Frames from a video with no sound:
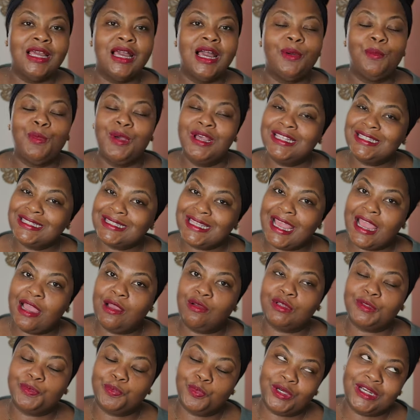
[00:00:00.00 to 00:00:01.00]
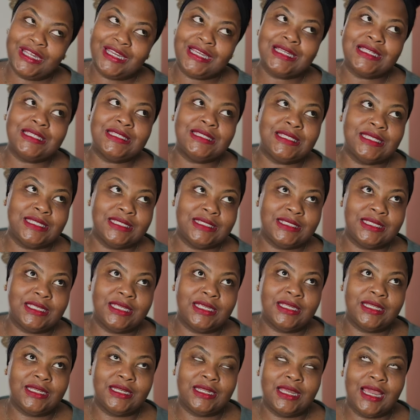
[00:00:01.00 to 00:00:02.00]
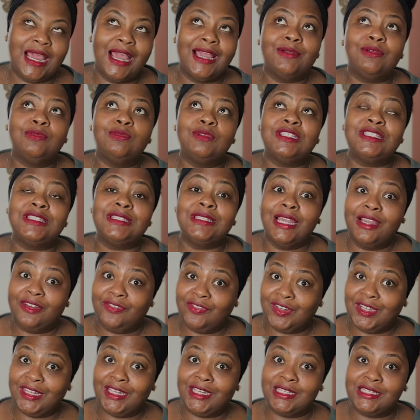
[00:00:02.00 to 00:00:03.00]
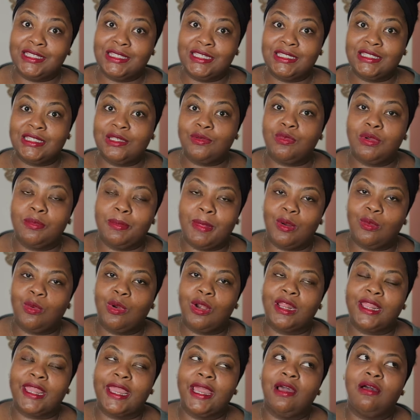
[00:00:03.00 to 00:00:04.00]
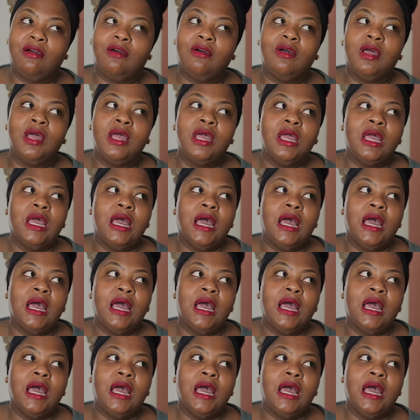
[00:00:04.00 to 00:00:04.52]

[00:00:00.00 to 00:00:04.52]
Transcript: I must say I was pretty consistent. I was definitely consistent with my workout.